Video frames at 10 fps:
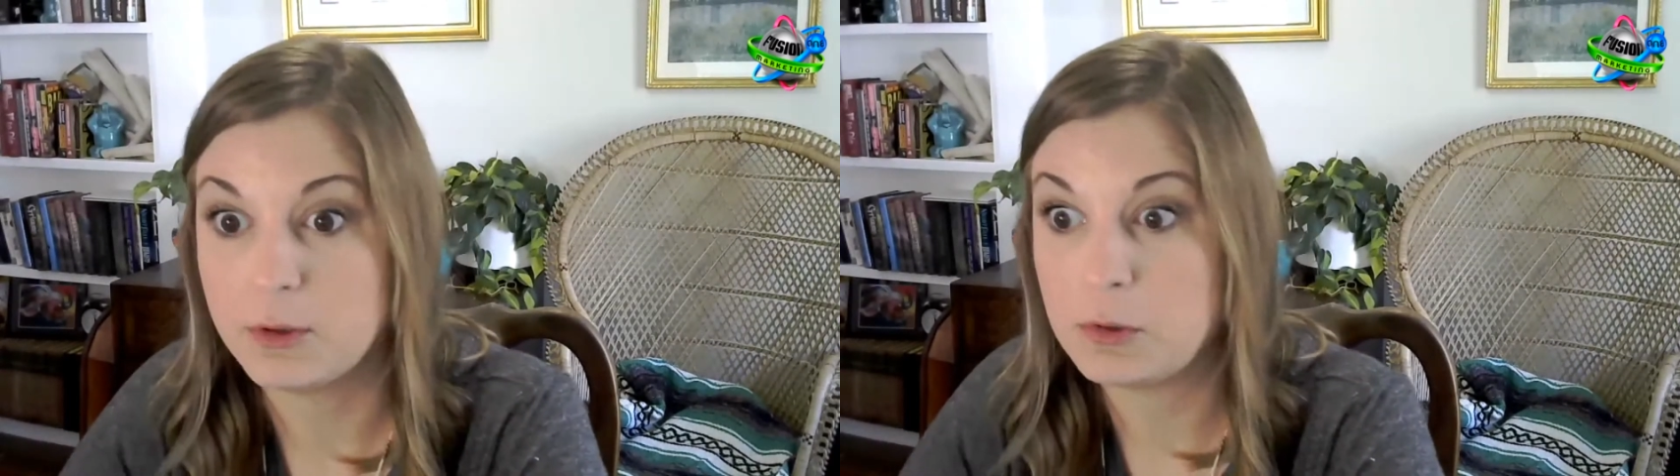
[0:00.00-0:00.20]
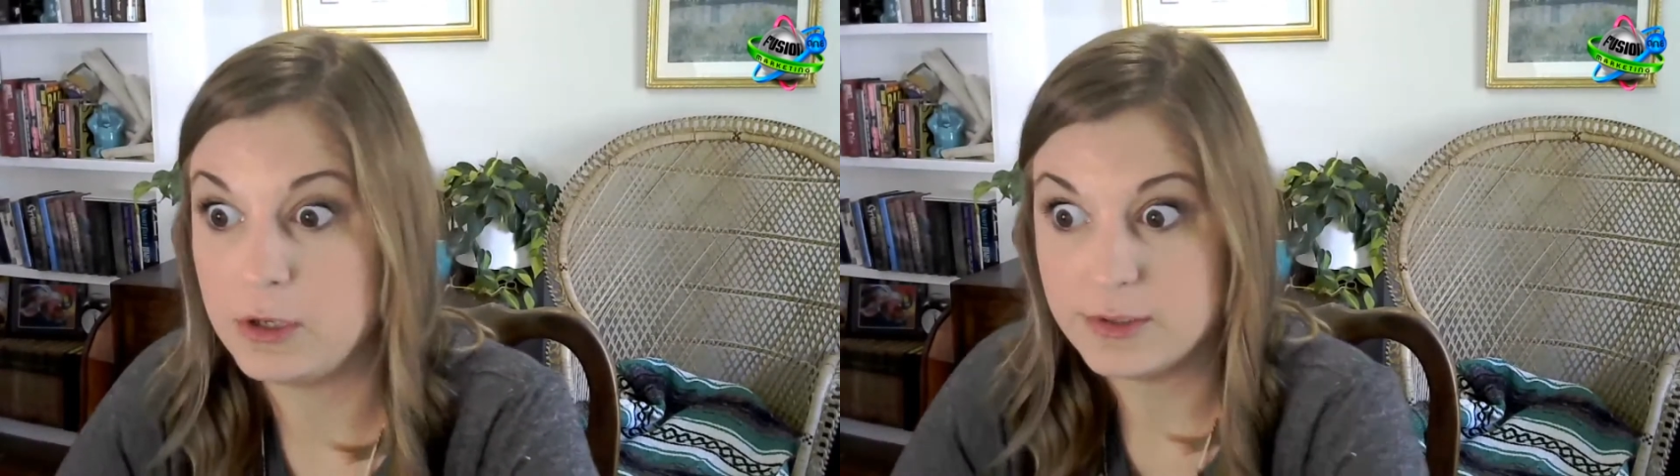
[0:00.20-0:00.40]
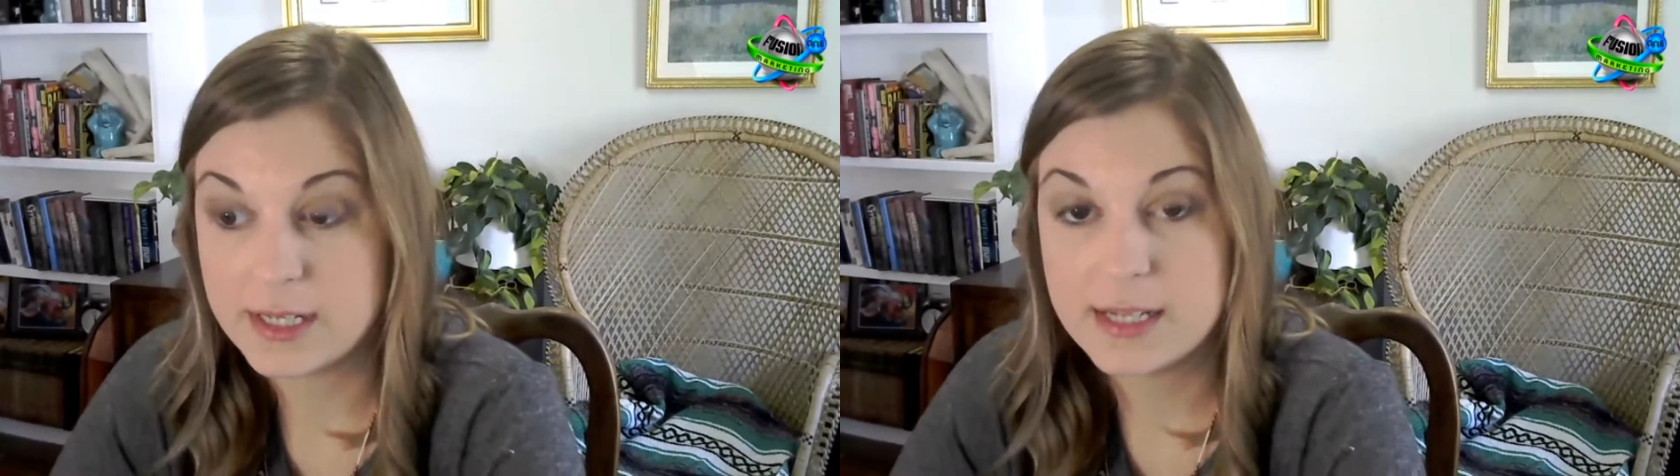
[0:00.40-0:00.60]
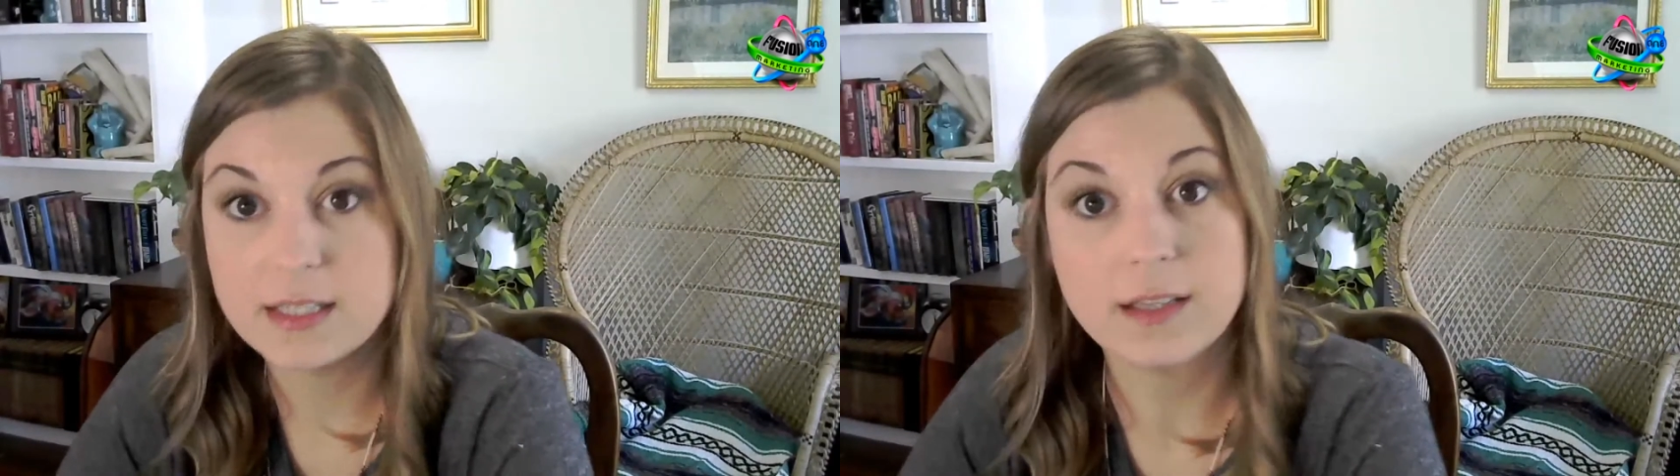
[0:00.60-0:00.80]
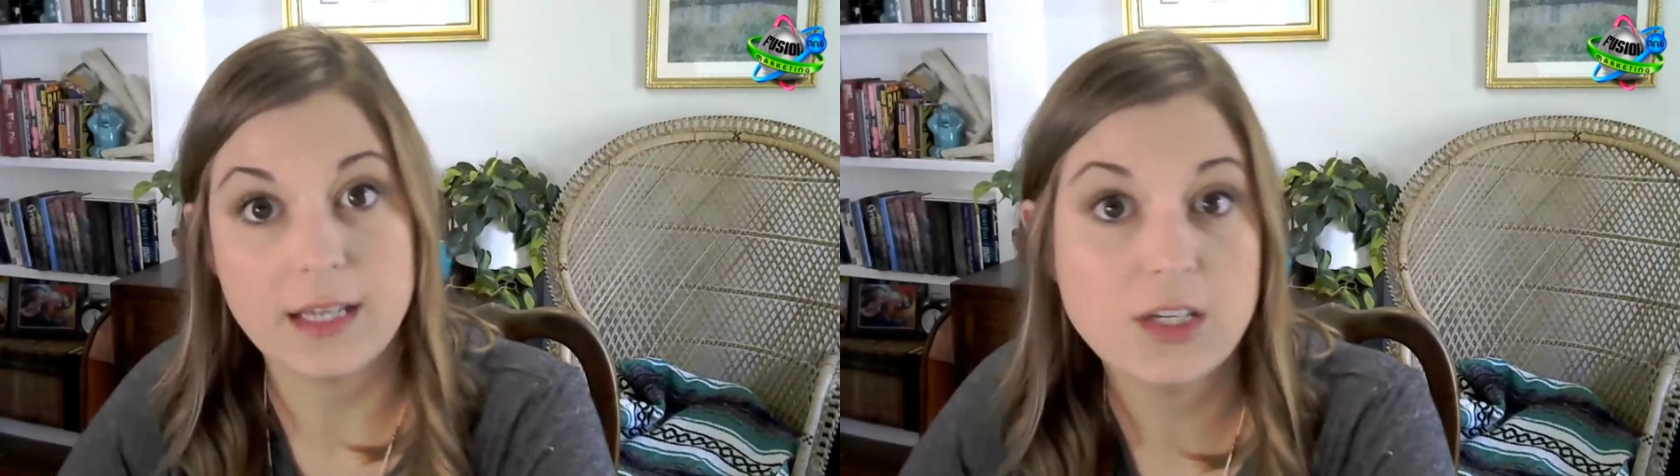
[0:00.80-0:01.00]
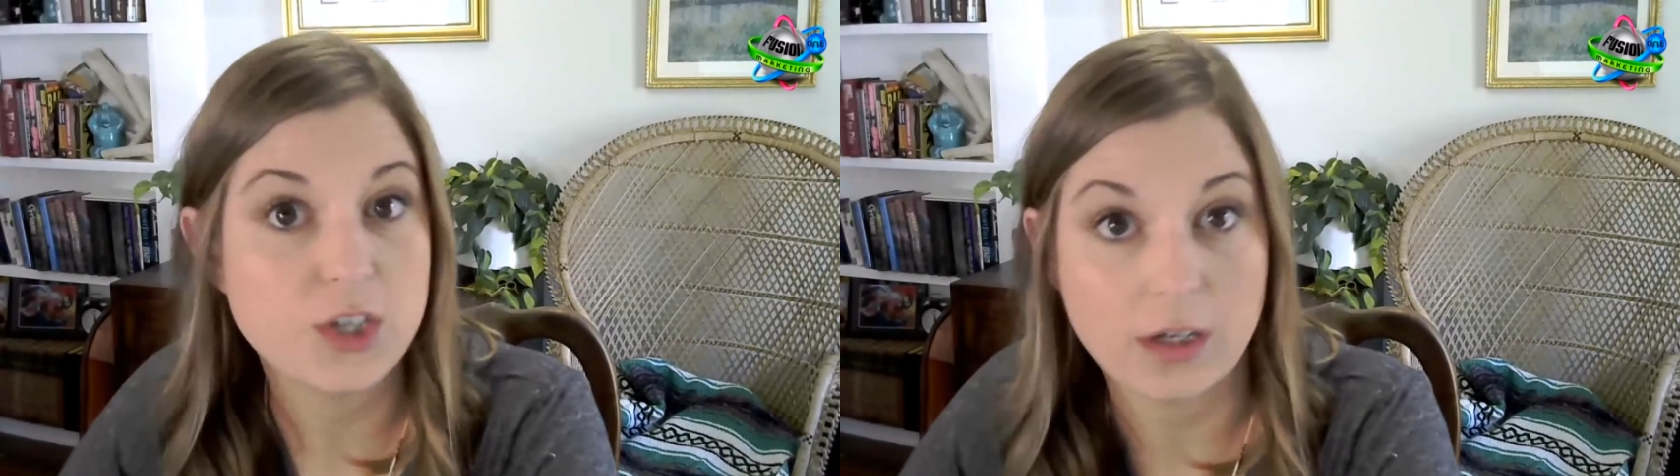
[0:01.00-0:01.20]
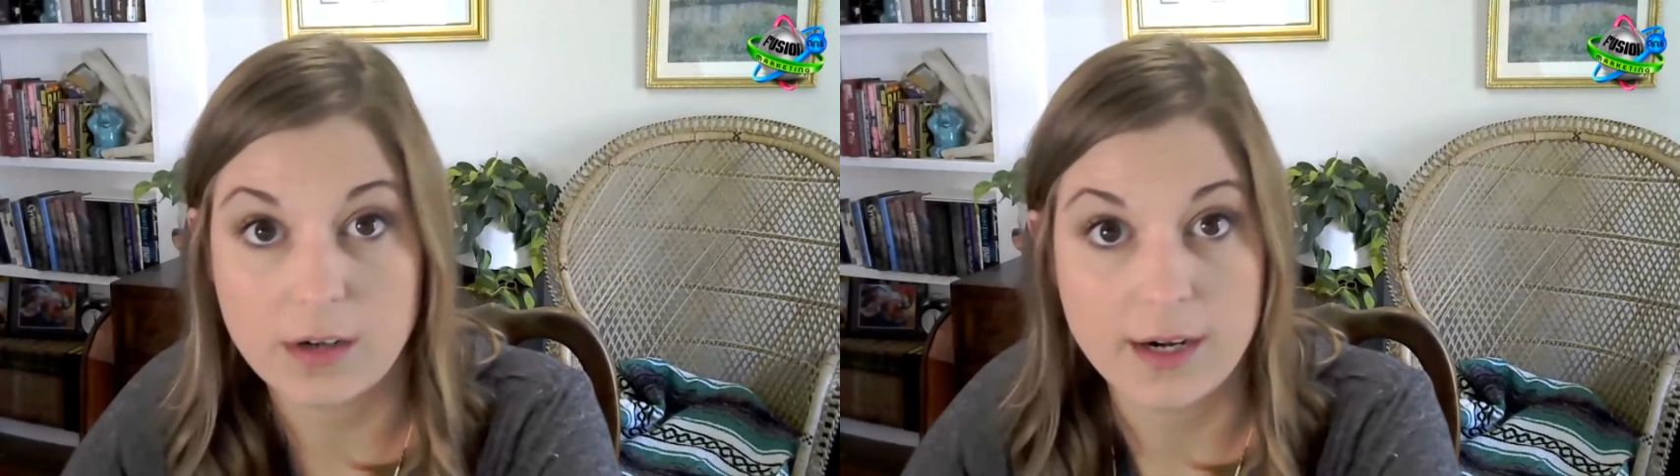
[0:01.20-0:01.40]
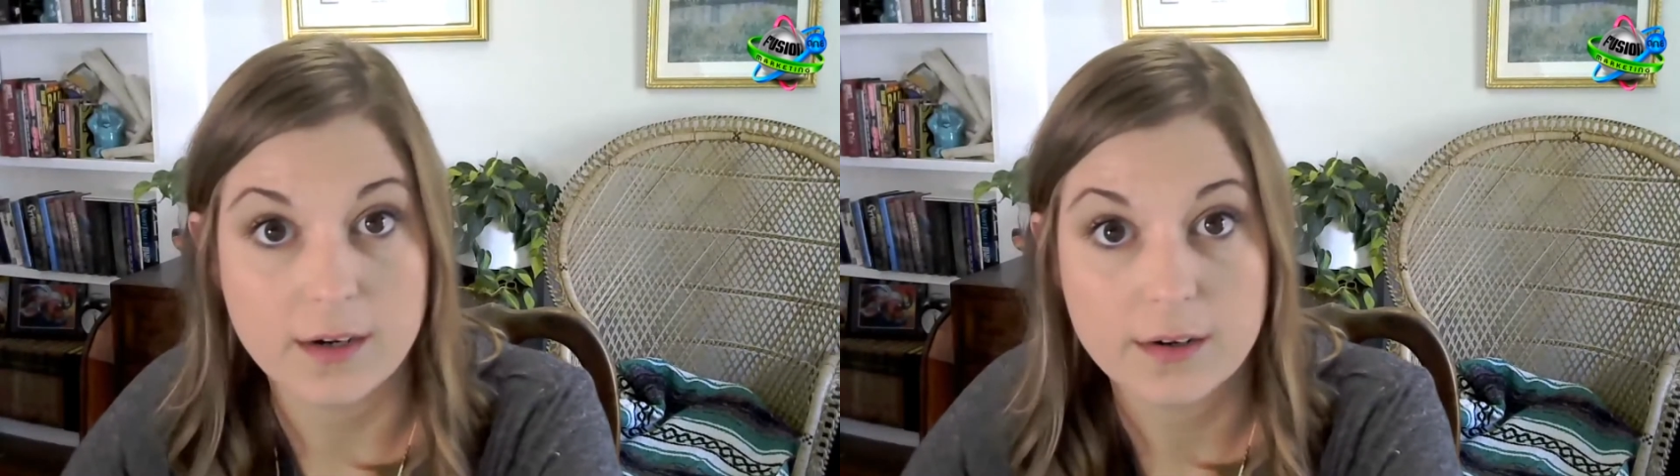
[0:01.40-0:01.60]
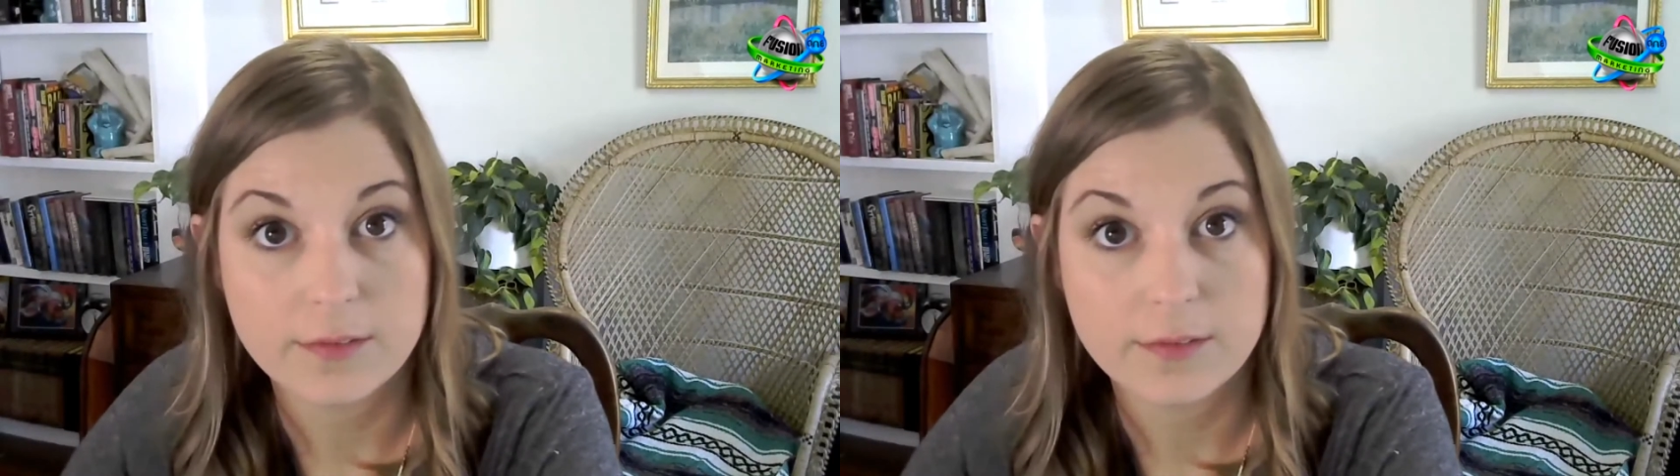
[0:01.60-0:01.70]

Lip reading: Use it as a lead generator